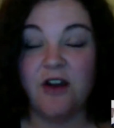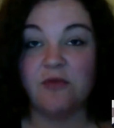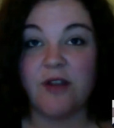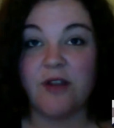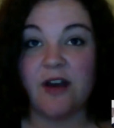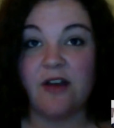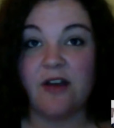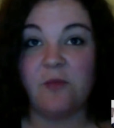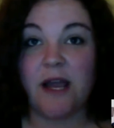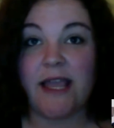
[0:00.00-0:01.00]
written
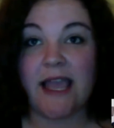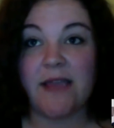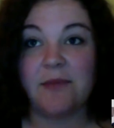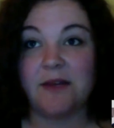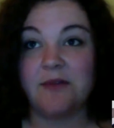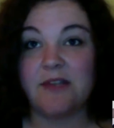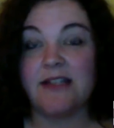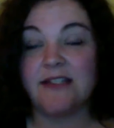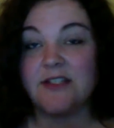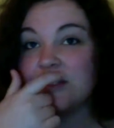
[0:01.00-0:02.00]
off YA, but it,
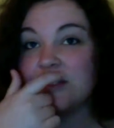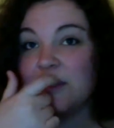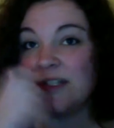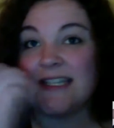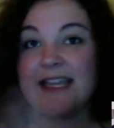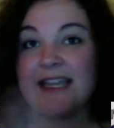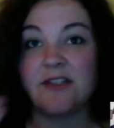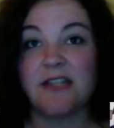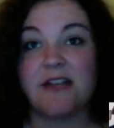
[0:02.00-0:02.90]
it's just so good to get outside